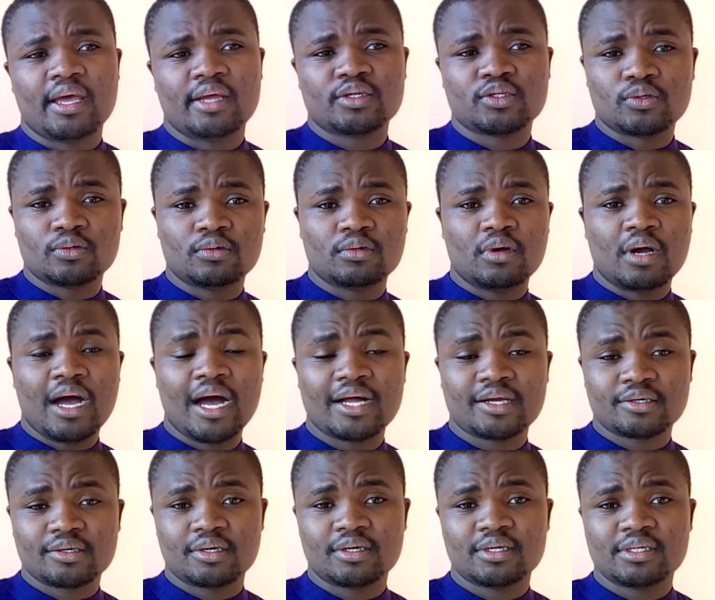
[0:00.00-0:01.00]
to
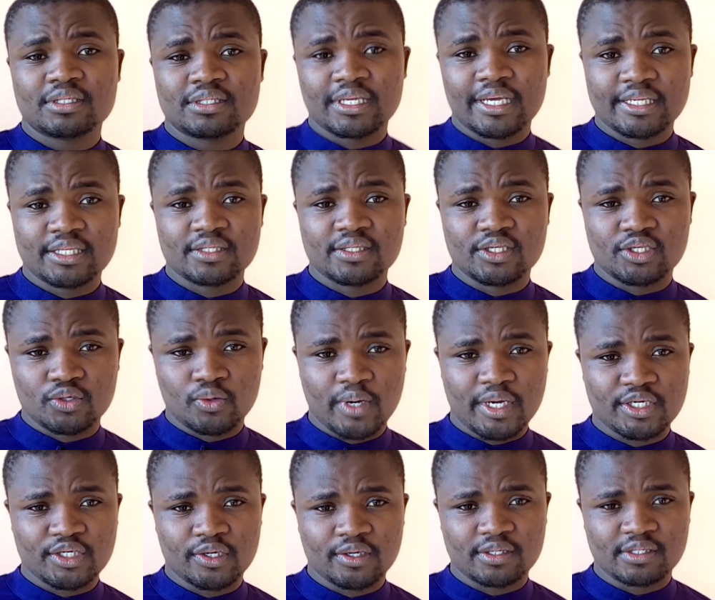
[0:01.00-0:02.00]
handle such
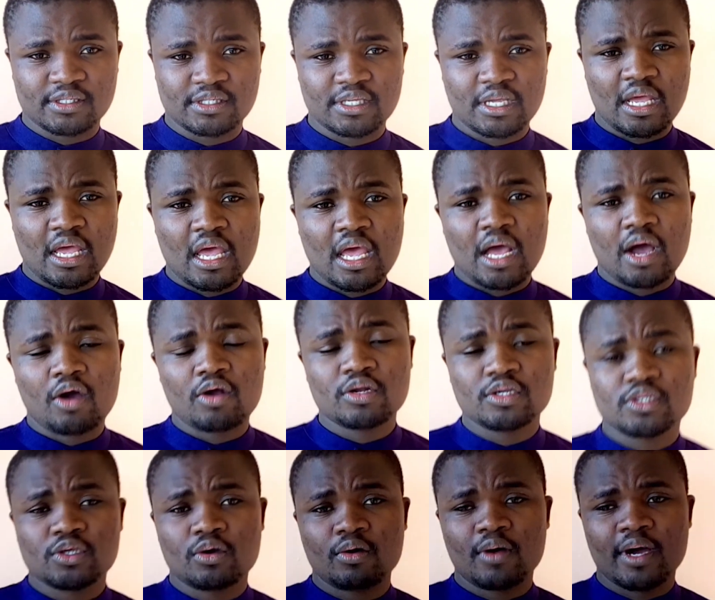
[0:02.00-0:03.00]
situations. I
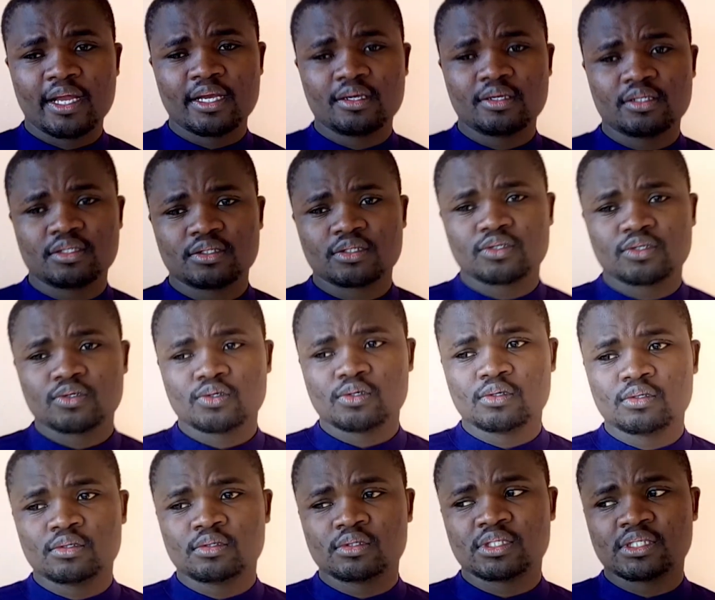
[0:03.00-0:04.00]
also want
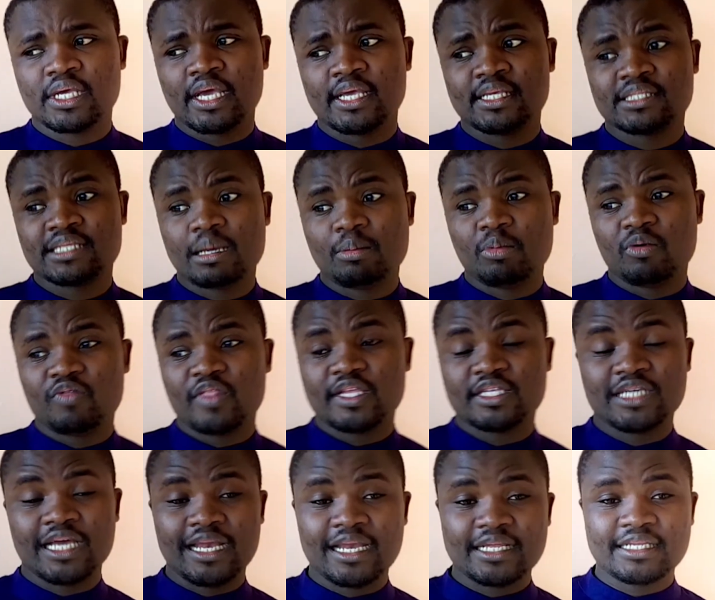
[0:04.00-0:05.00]
to say some of the
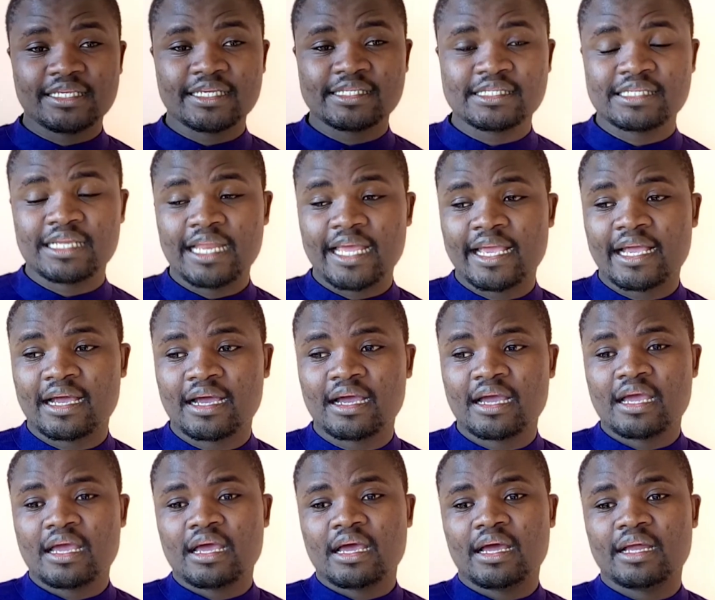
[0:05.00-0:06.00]
challenges, like
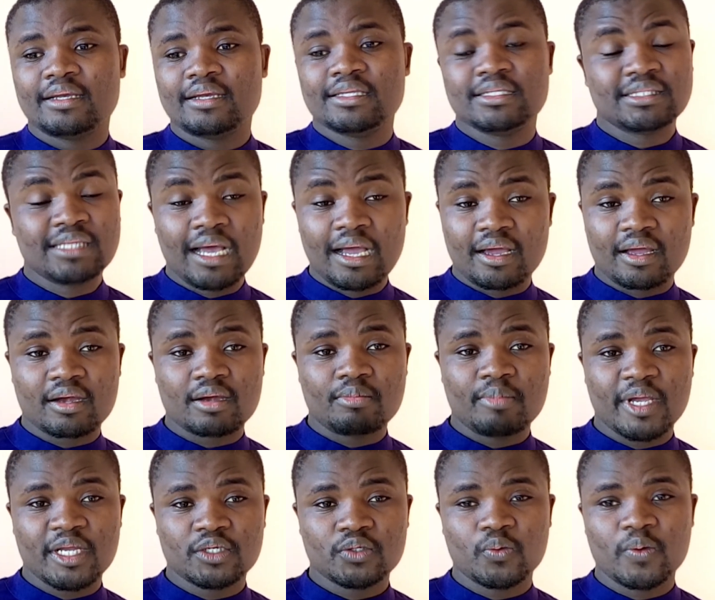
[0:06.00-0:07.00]

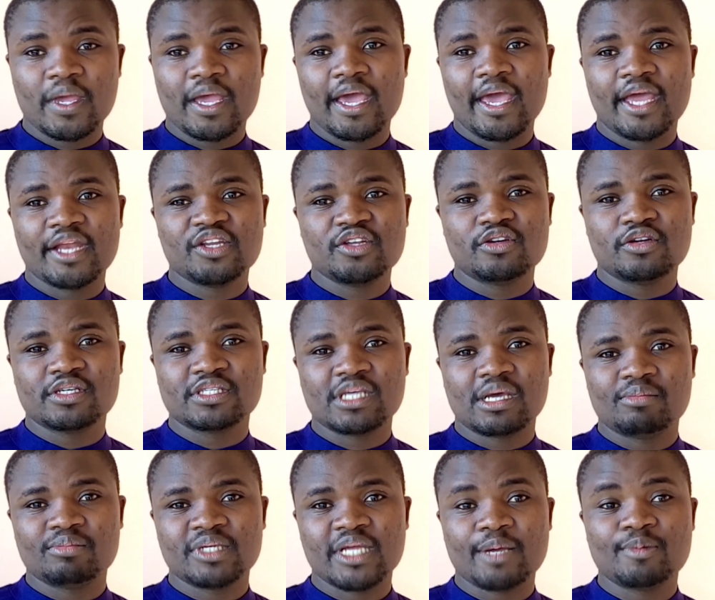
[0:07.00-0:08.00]
disagreement we had.
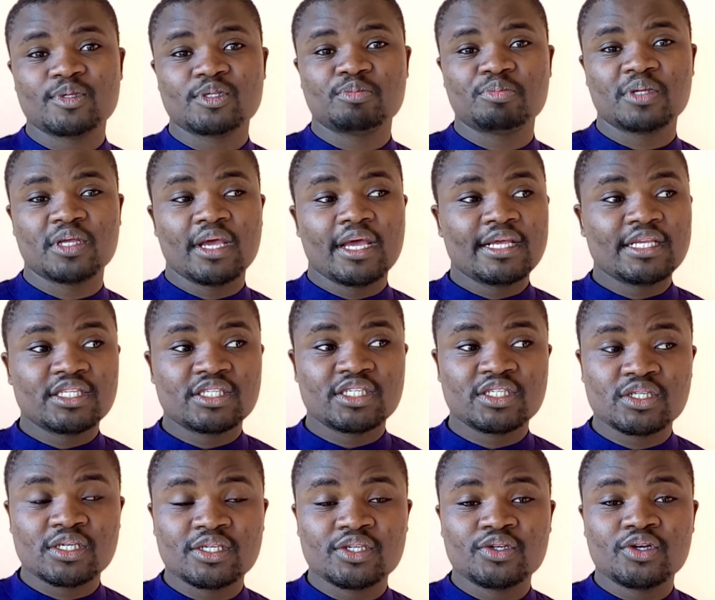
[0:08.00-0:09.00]
Sometimes
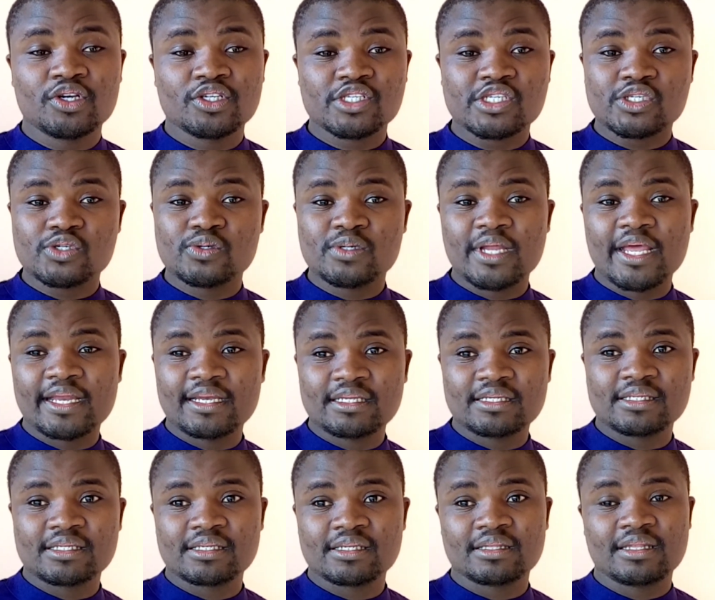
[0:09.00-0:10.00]

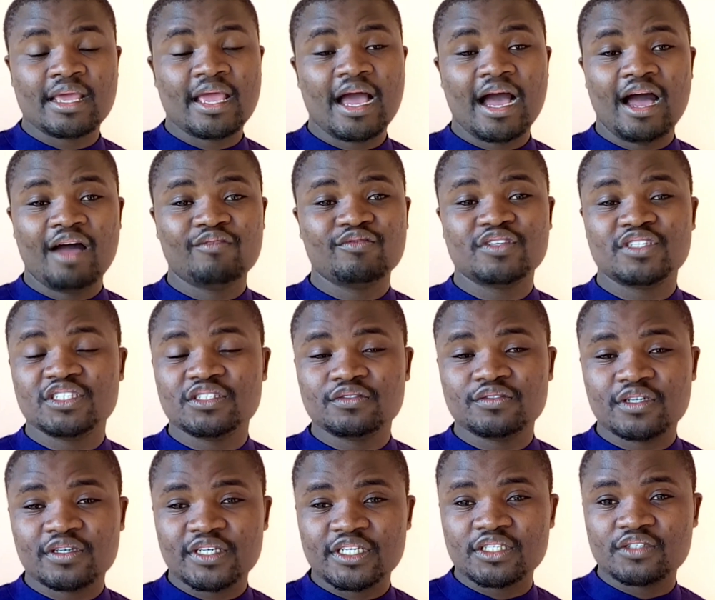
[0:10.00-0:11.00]
students, they have
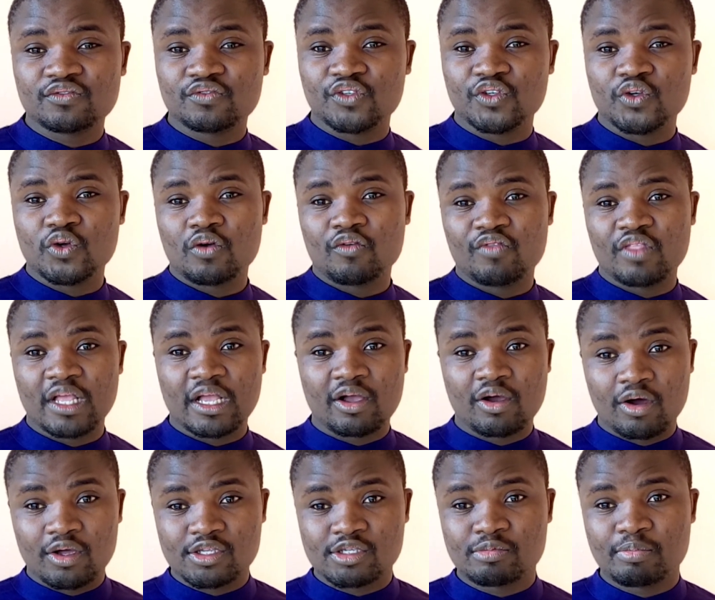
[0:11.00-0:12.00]
different view of the
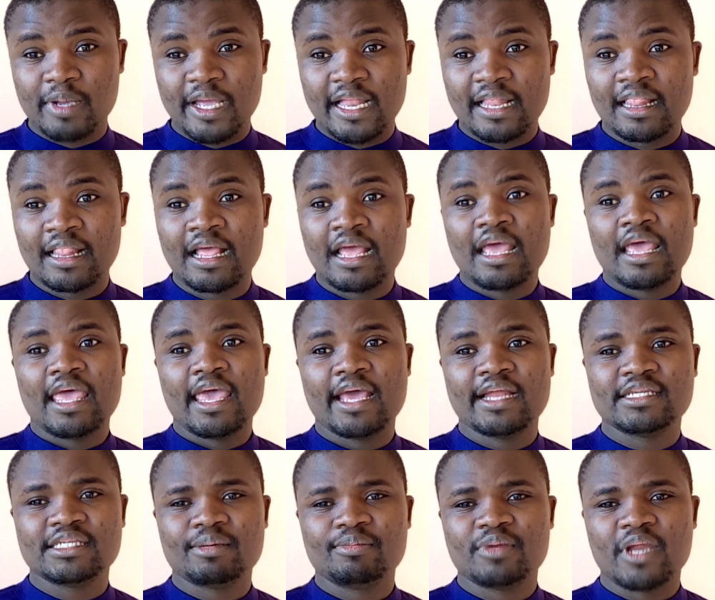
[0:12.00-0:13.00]
gospel,
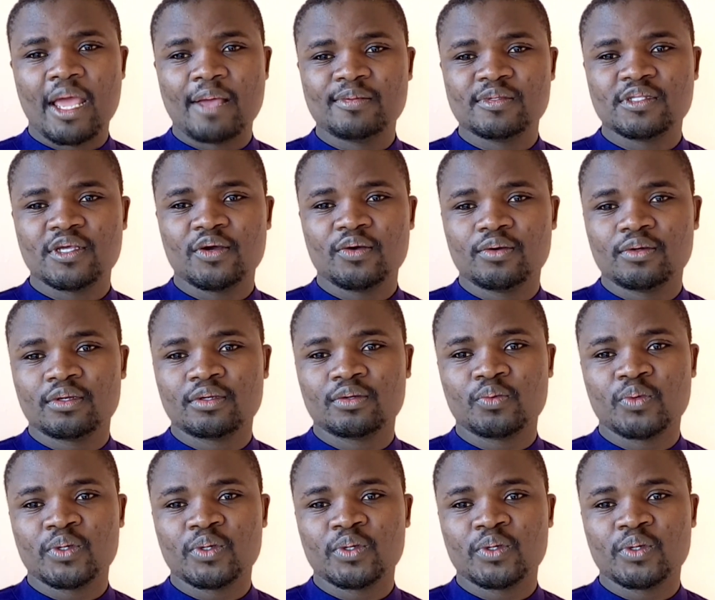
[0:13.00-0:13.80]
and sometimes they will